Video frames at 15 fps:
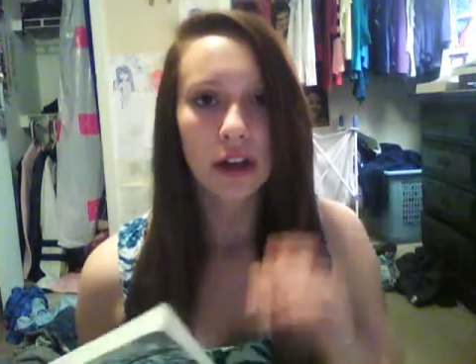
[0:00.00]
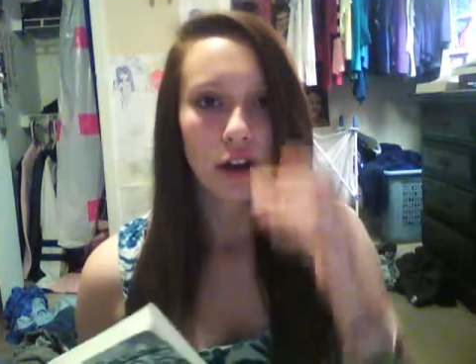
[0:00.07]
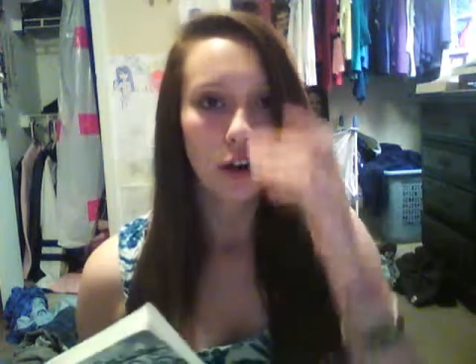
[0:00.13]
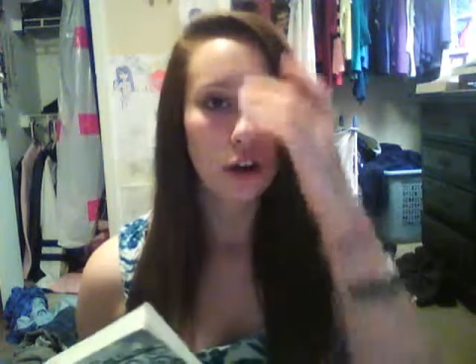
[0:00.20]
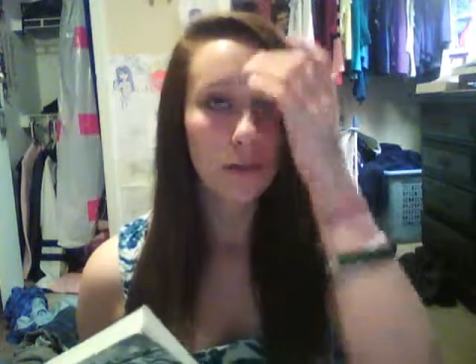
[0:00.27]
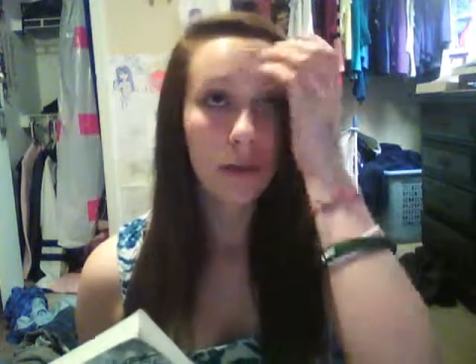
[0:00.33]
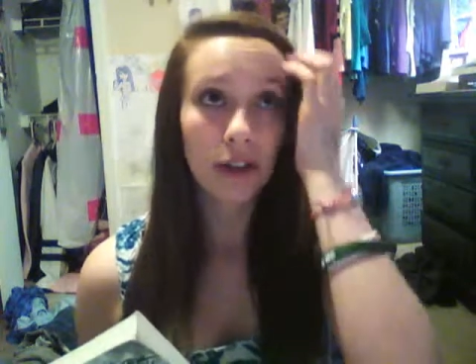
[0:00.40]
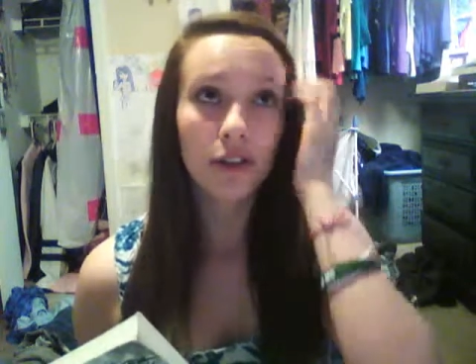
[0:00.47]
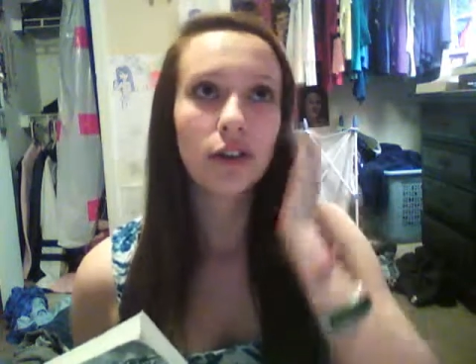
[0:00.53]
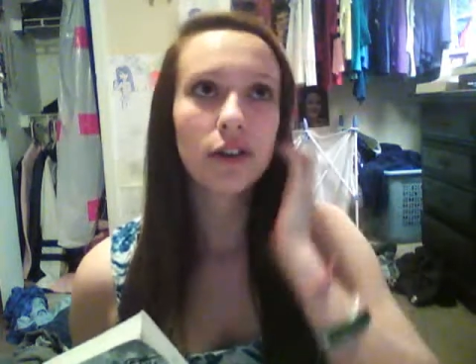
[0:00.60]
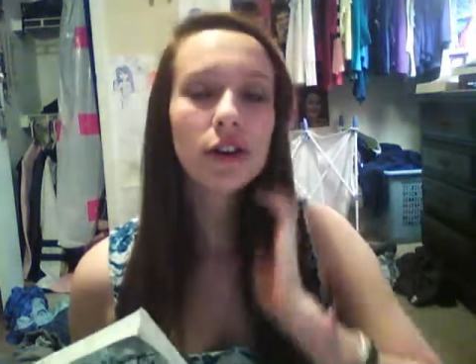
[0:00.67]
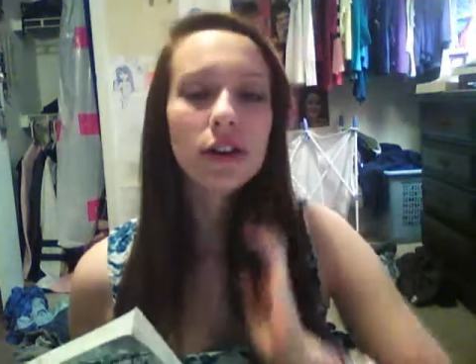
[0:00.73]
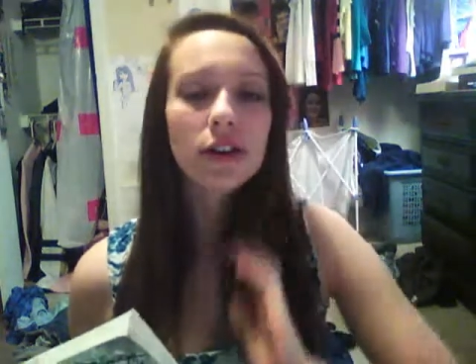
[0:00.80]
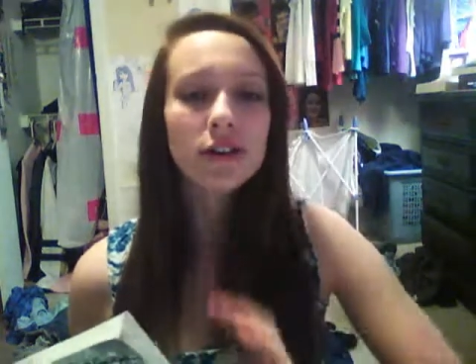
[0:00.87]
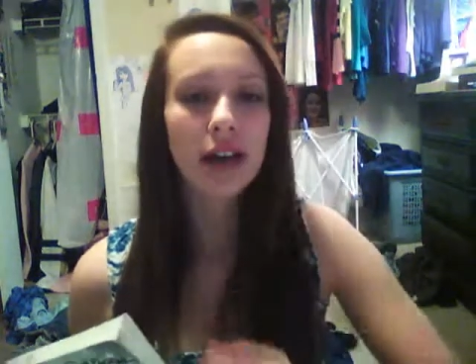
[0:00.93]
Her
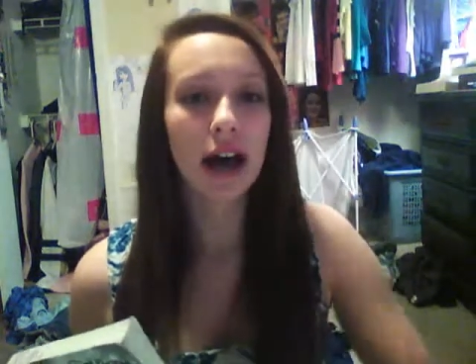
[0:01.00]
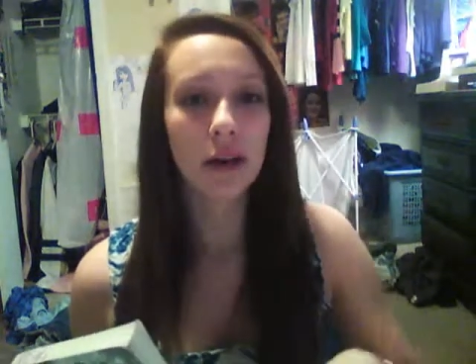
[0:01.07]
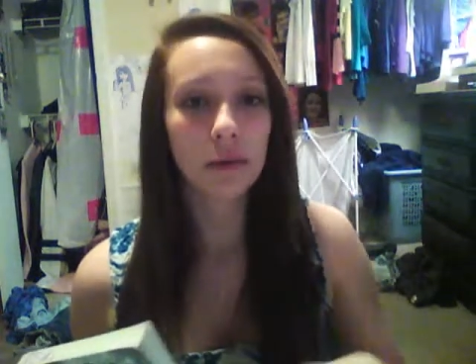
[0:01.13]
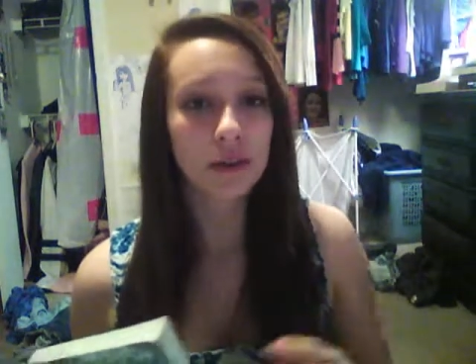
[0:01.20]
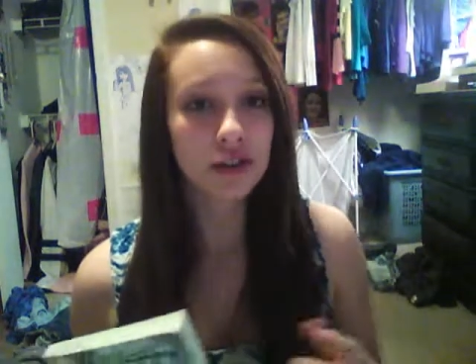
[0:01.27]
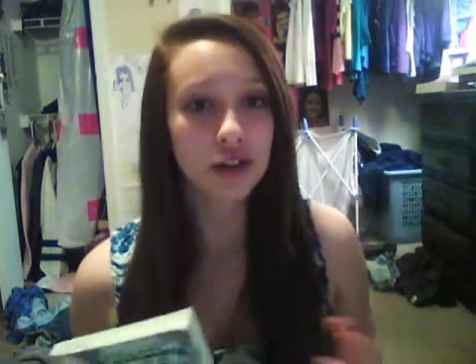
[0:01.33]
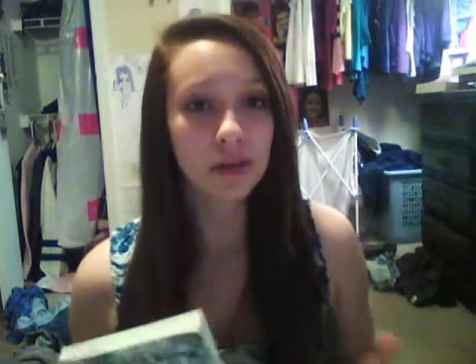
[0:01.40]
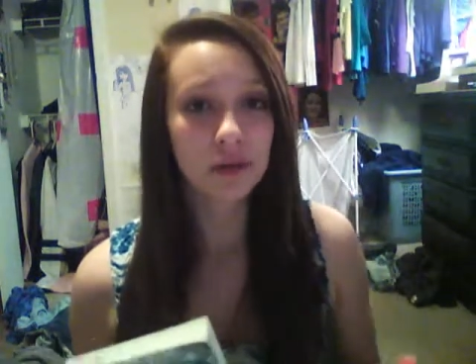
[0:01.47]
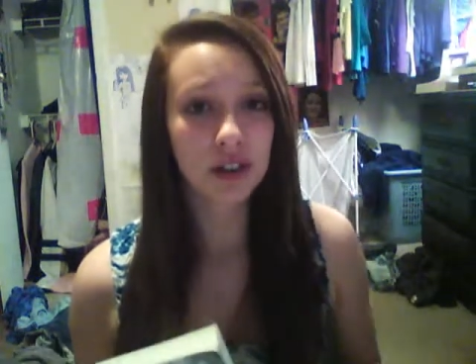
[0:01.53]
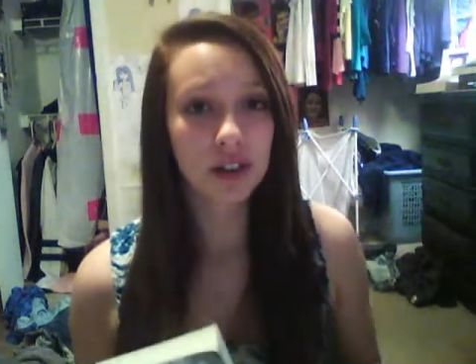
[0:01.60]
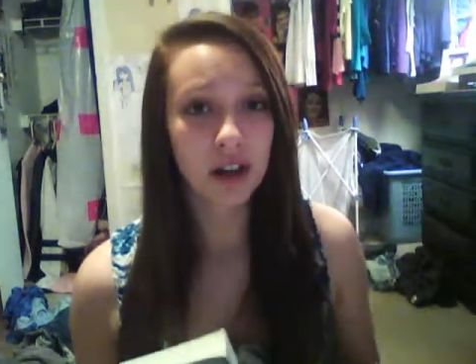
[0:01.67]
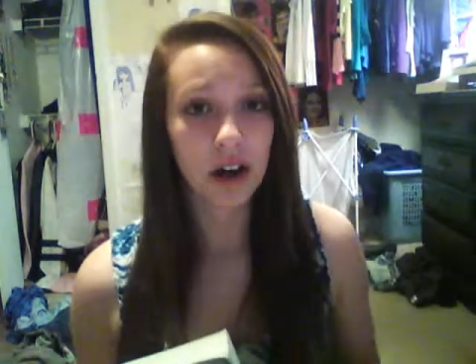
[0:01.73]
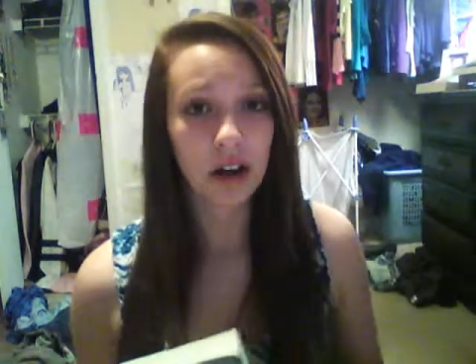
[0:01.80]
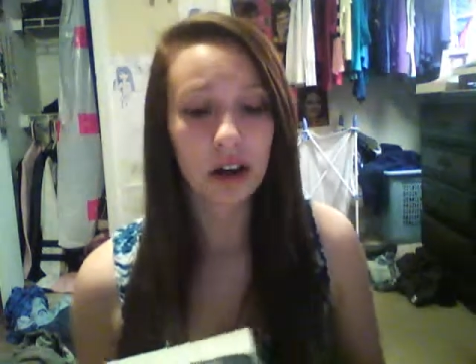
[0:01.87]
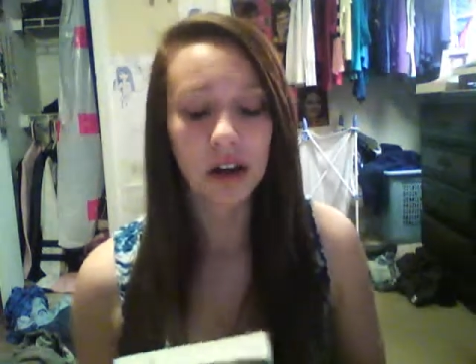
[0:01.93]
mother died when she was
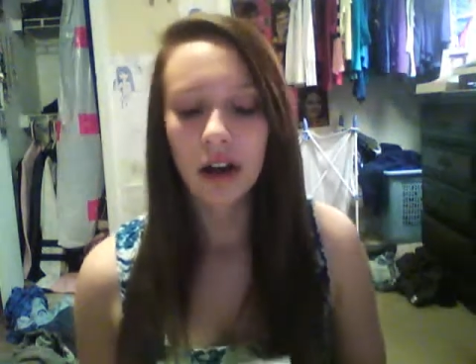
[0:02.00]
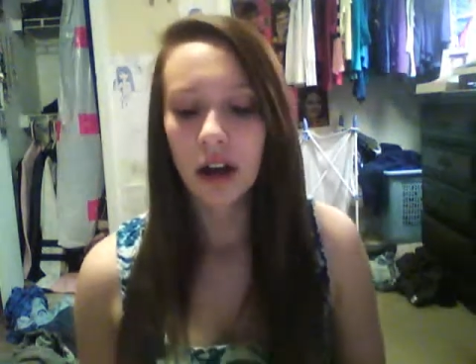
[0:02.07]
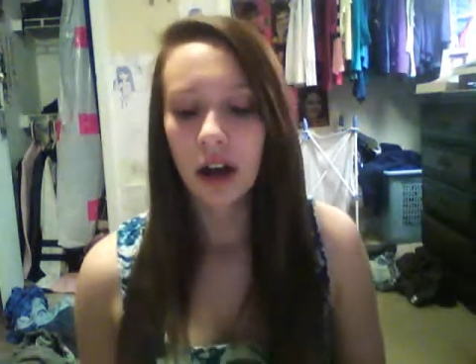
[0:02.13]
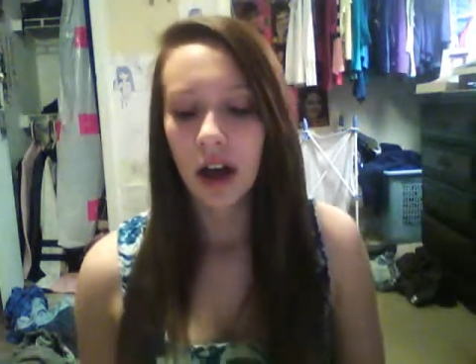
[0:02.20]
young,